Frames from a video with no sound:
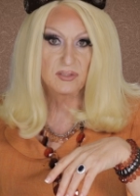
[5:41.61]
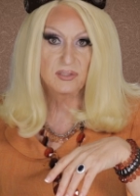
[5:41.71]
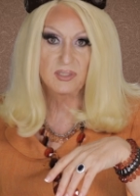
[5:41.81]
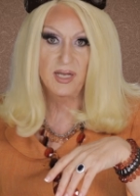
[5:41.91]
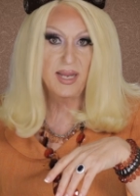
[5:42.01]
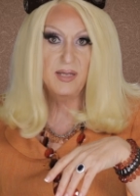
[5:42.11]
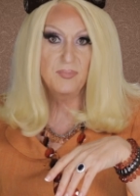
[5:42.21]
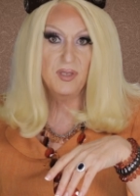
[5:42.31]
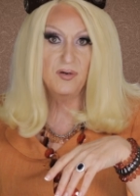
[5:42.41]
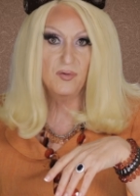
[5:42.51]

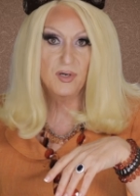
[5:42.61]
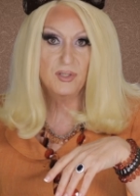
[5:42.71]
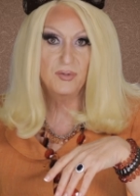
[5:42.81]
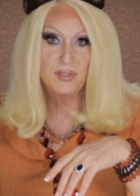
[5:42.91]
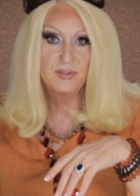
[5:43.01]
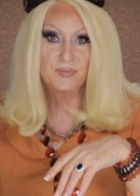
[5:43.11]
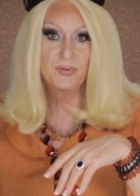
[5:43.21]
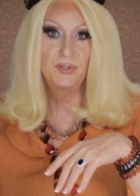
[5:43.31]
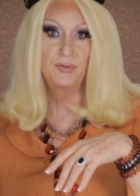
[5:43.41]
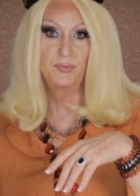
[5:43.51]
slammed the door to his
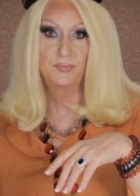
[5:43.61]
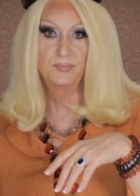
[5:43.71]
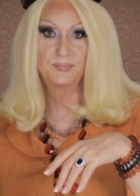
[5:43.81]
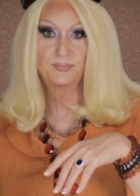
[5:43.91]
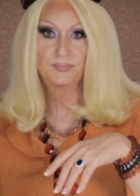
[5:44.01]
room.